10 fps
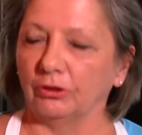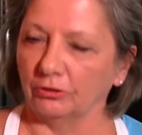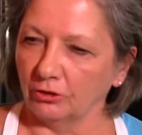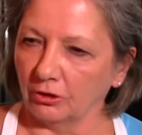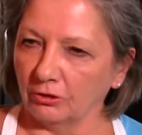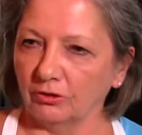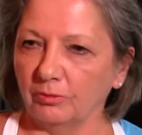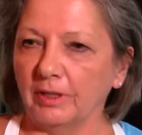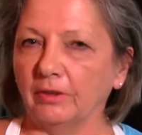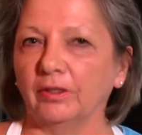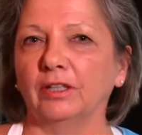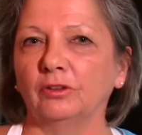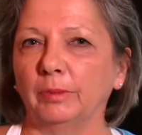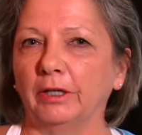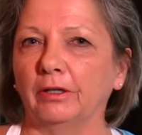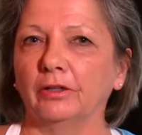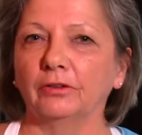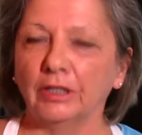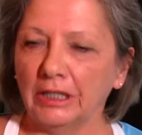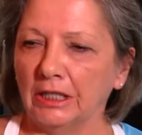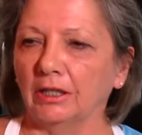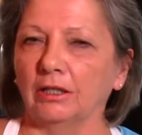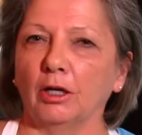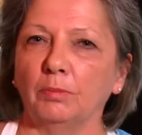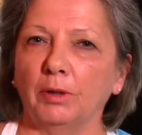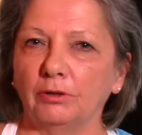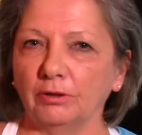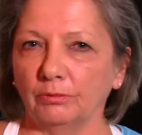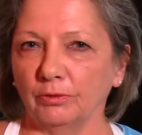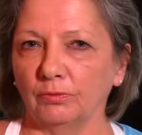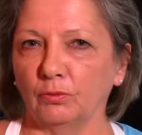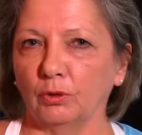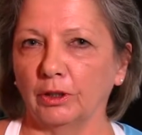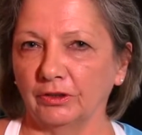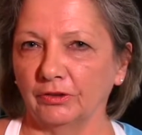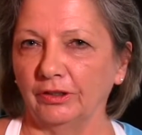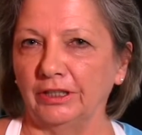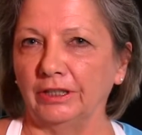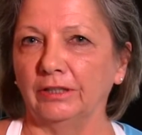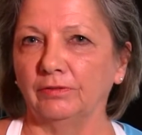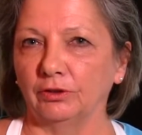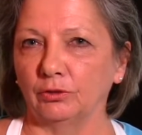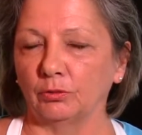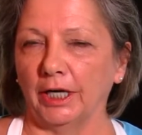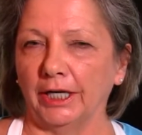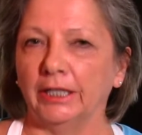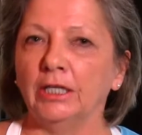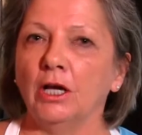You start to smell that asparagus, go poke it with a fork and see if it's ready.